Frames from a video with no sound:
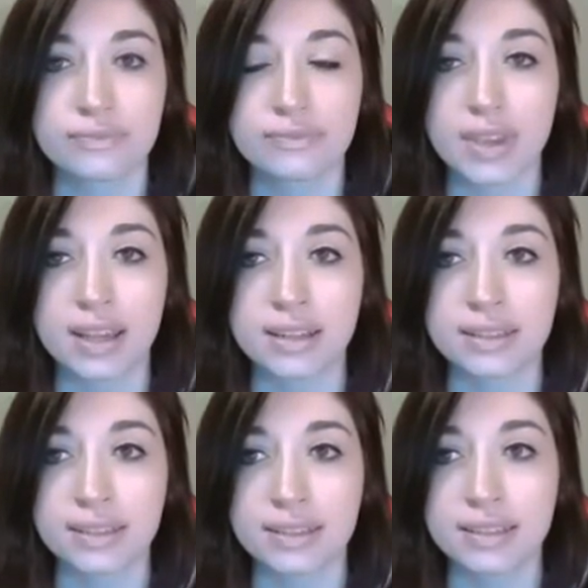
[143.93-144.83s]
And it's
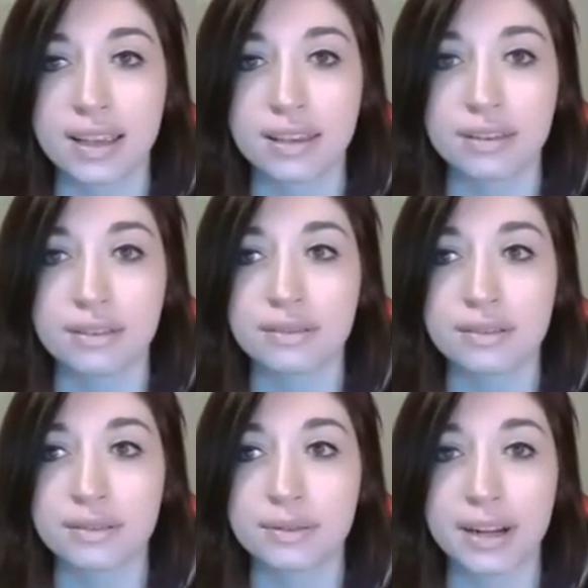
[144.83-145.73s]
going to take
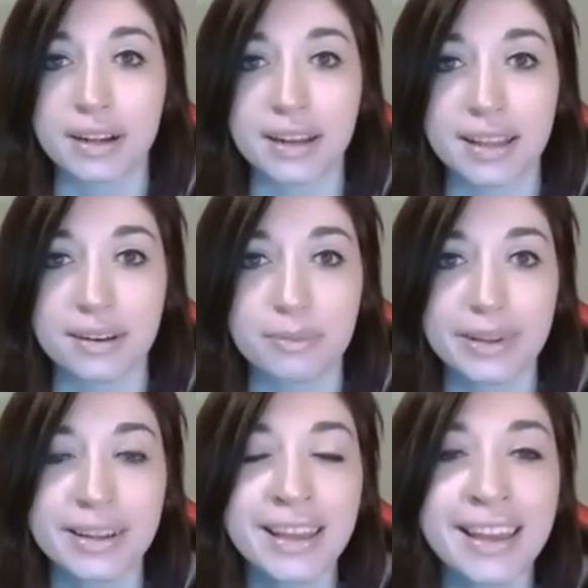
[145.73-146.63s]
you, I already had it
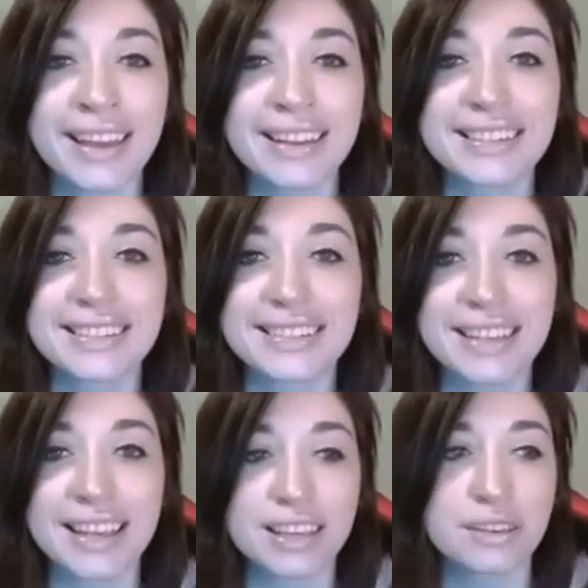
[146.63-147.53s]
open. It's going to
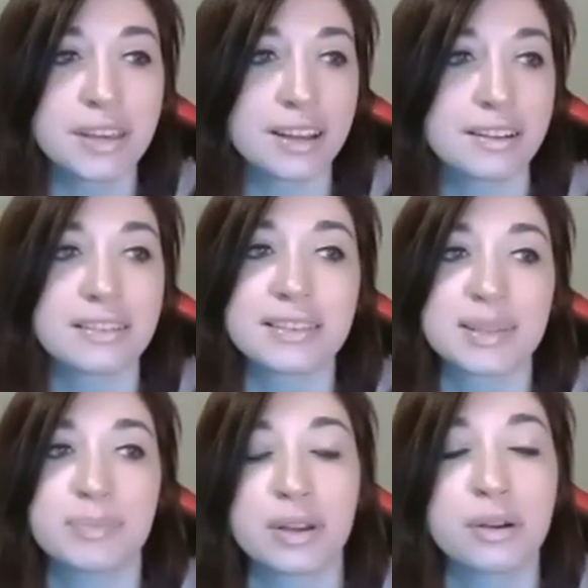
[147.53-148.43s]
take you here to this
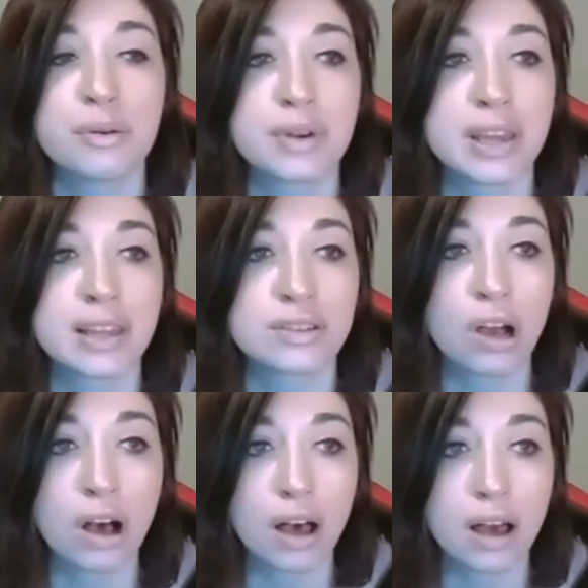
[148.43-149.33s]
Bitcoin
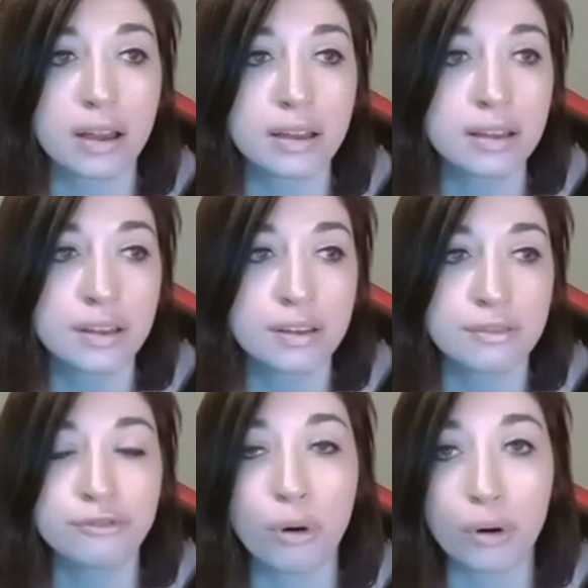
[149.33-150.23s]
Talk
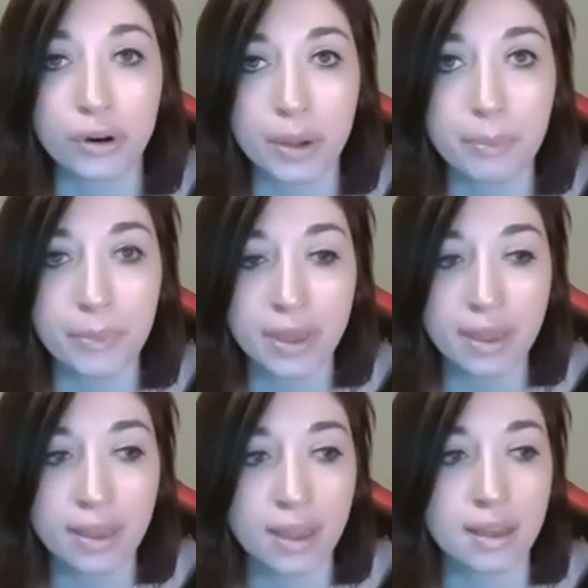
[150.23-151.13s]
forum.
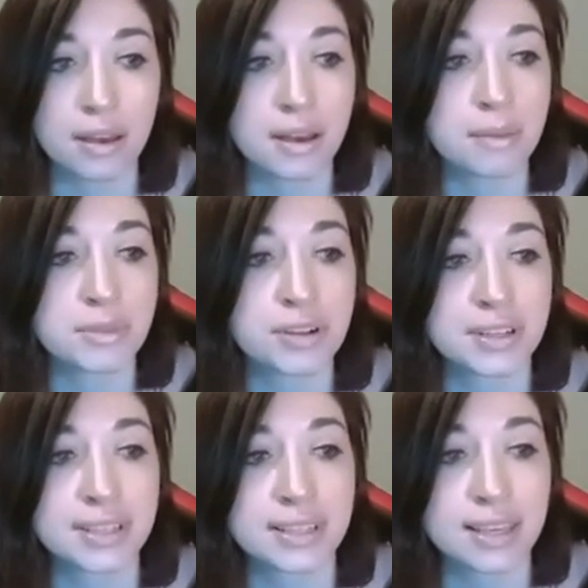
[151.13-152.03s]
And you're
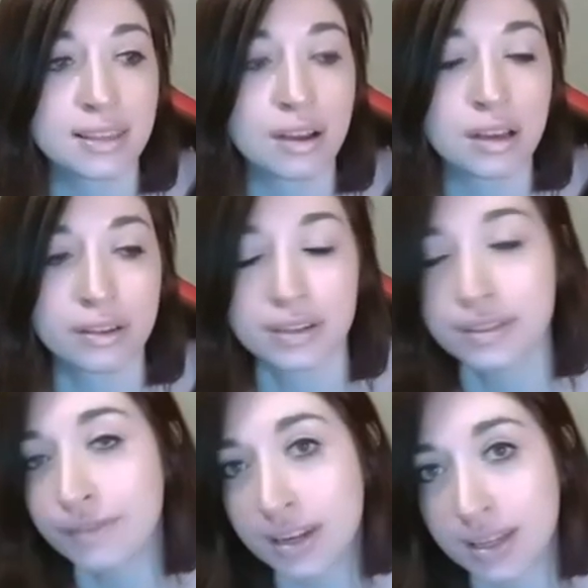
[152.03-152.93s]
going to see the author
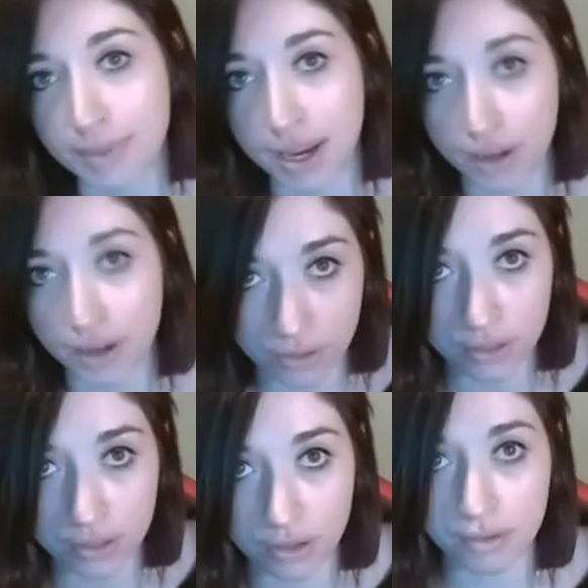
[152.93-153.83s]
is Phoenix Miner,
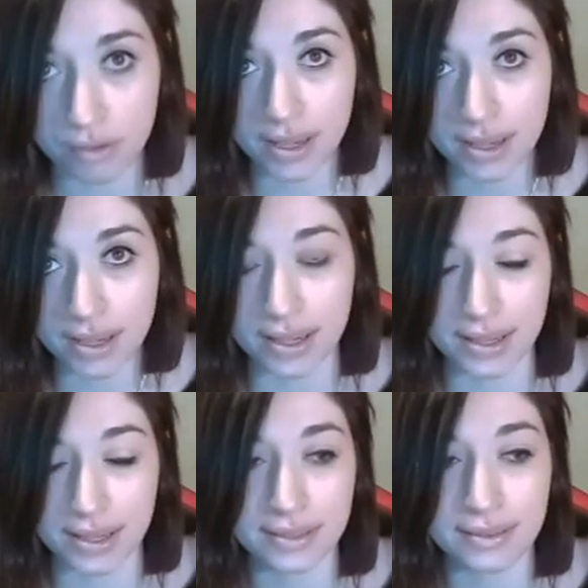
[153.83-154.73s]
so it's